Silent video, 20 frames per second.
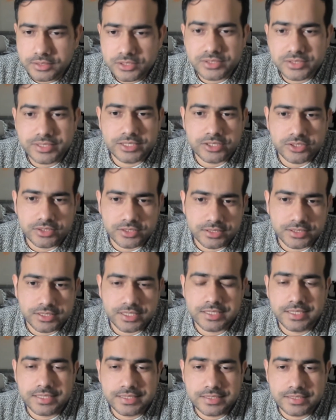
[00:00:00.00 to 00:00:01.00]
sectors, such
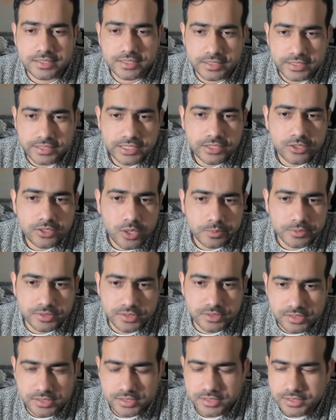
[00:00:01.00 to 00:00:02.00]
as let's say
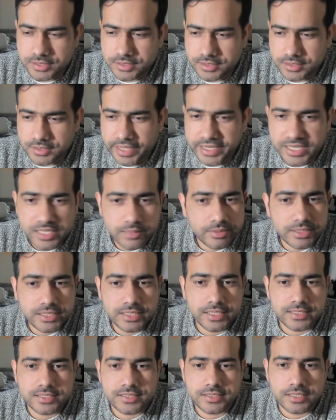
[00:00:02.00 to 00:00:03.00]
e-commerce, anybody
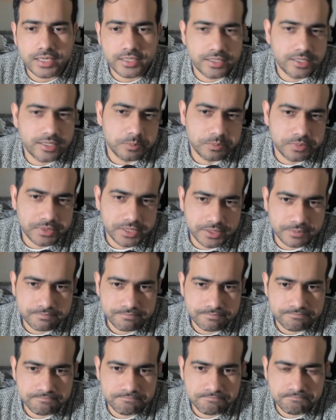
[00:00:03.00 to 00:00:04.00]
can start a company.
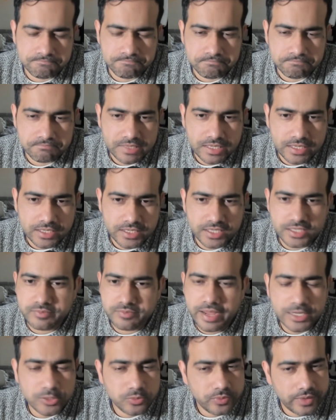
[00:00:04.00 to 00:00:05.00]
In
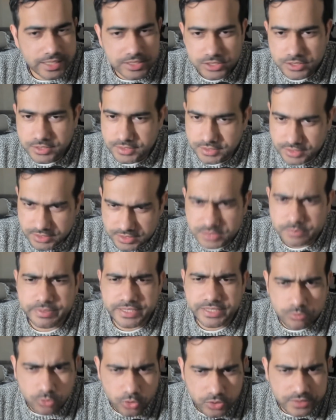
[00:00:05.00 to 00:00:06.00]
manufacturing, it's a
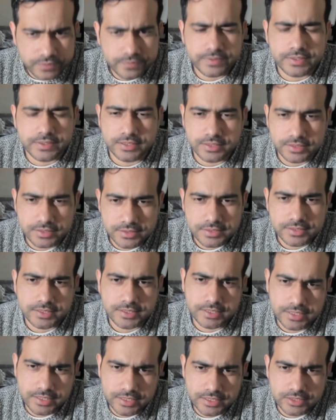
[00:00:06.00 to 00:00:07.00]
bit more difficult
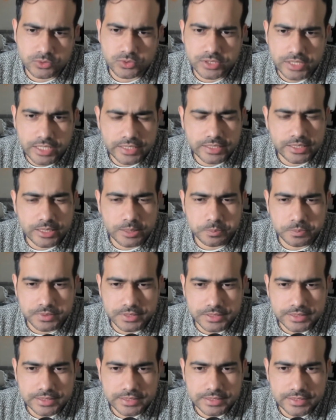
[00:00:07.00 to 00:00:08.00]
to start a
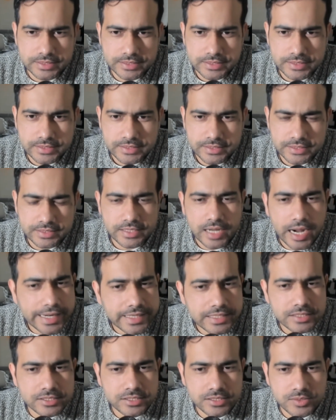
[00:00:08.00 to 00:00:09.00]
company. In
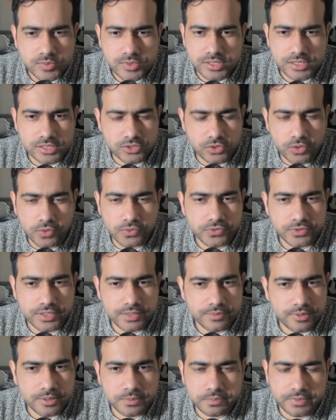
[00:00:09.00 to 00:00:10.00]
IT services, software
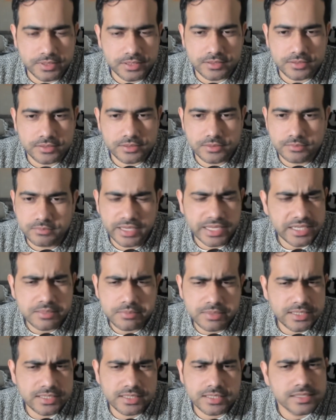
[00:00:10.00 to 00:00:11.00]
development,
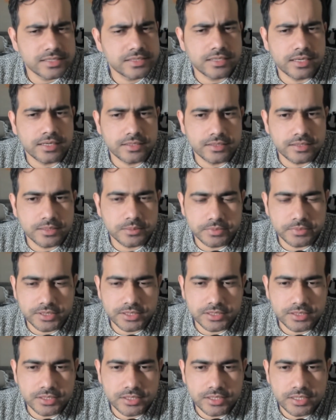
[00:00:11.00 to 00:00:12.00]
anybody can start a
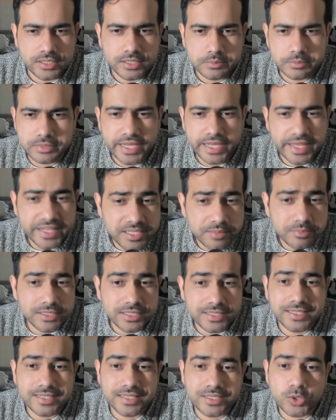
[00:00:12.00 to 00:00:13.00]
company. But
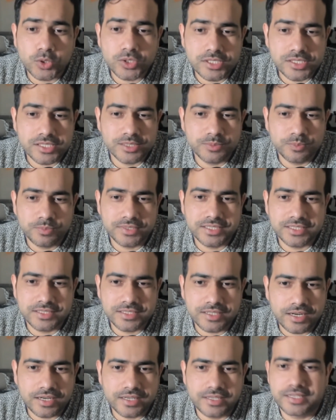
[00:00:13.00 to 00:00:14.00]
anybody cannot simply
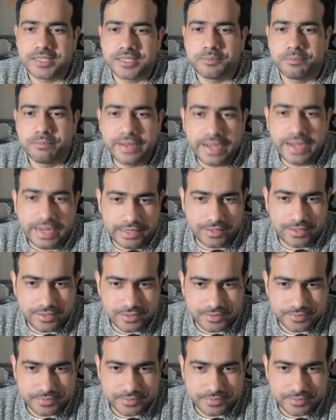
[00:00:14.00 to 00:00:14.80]
start a bank